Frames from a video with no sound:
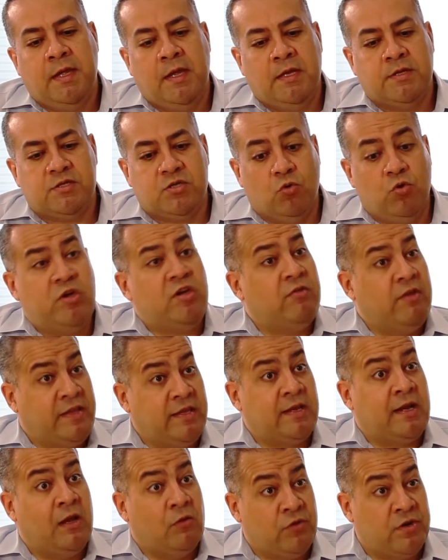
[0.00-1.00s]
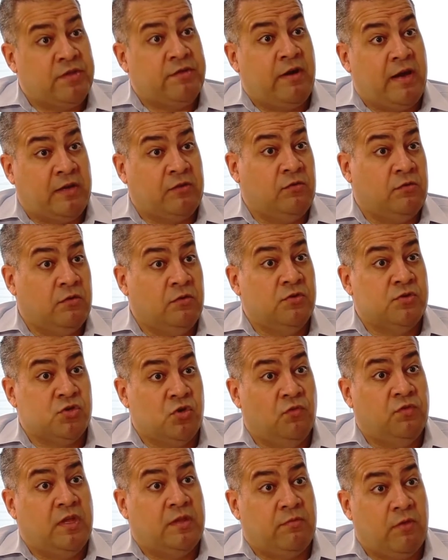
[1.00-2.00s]
So we created Cloudera Director to
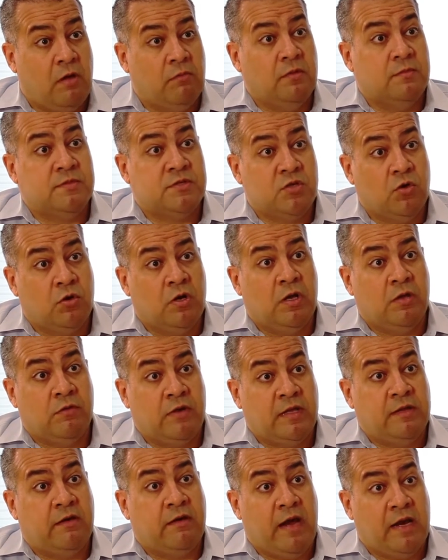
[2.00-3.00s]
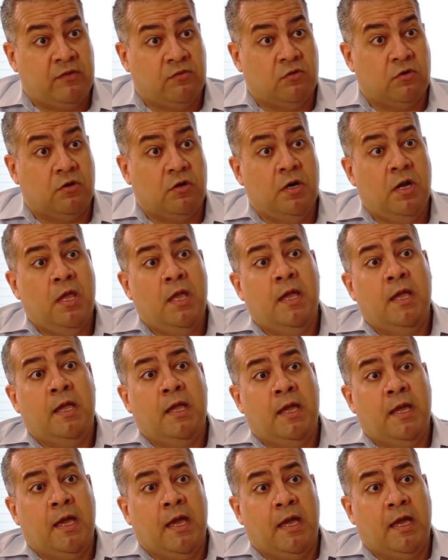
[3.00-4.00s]
solve that problem. So Cloudera Director
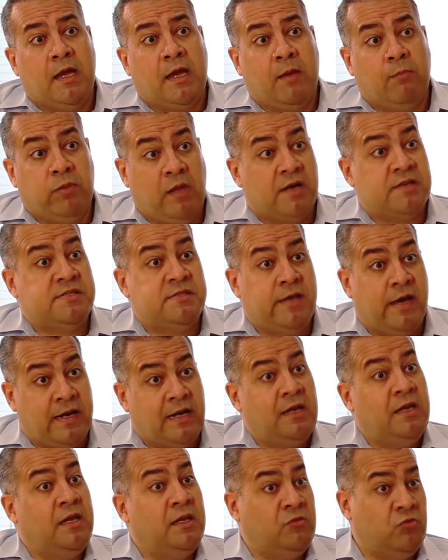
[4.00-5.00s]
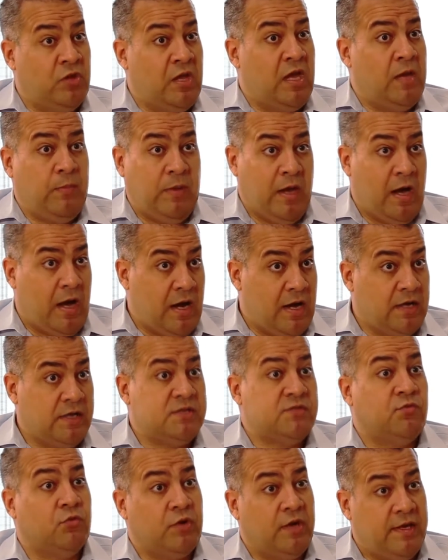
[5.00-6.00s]
plugs directly into the
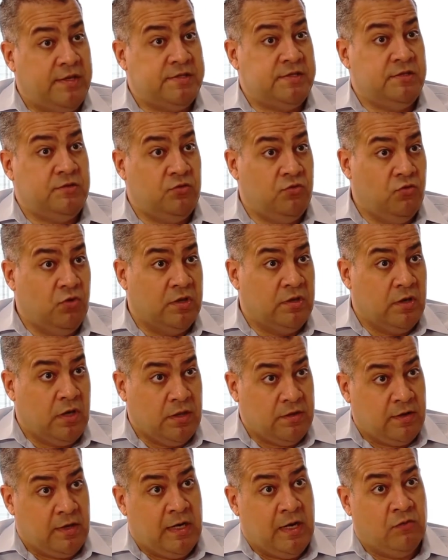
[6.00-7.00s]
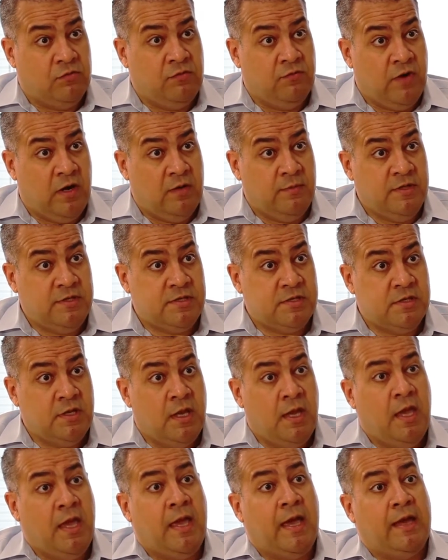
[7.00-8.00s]
APIs for AC2 and the other cloud environments,
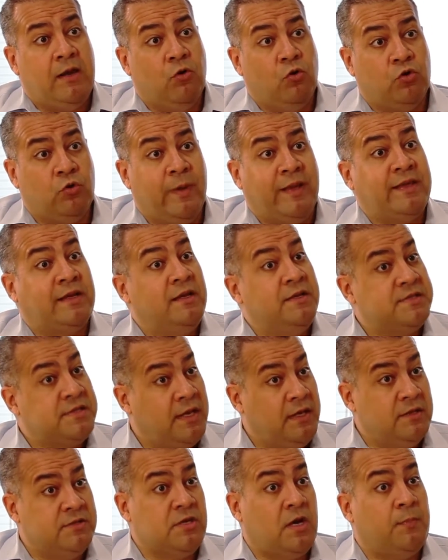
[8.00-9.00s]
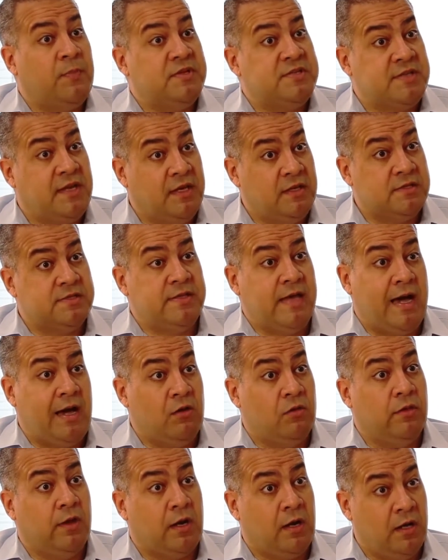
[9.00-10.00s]
and automatically scales up and scales
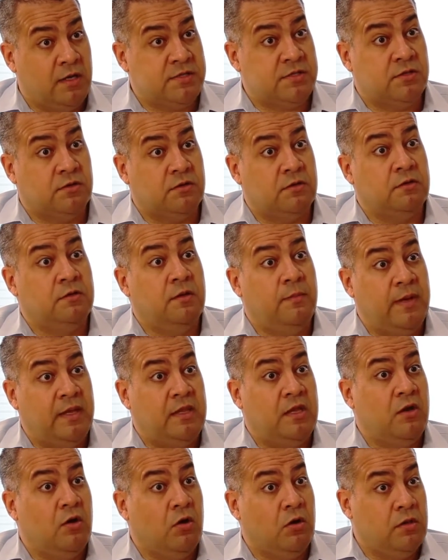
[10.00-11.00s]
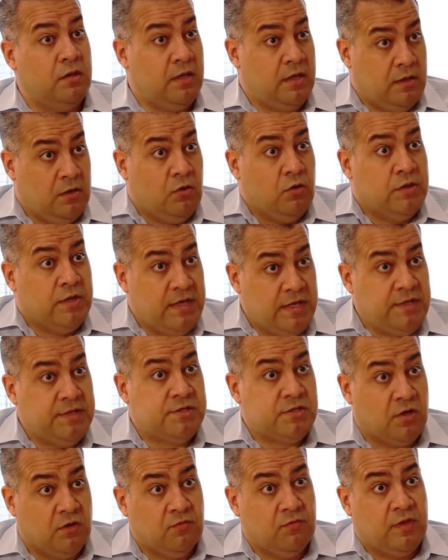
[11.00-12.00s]
down the cluster depending on the
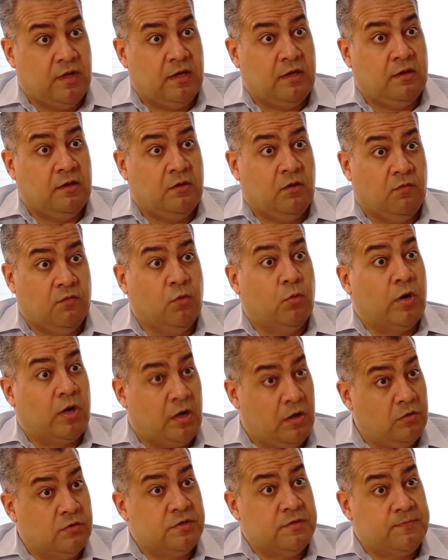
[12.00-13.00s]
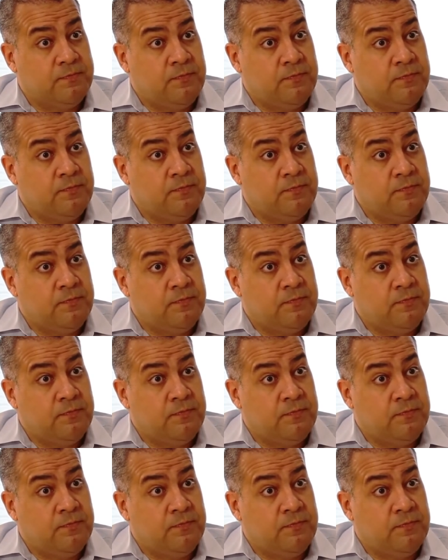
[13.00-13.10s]
needs of the workload.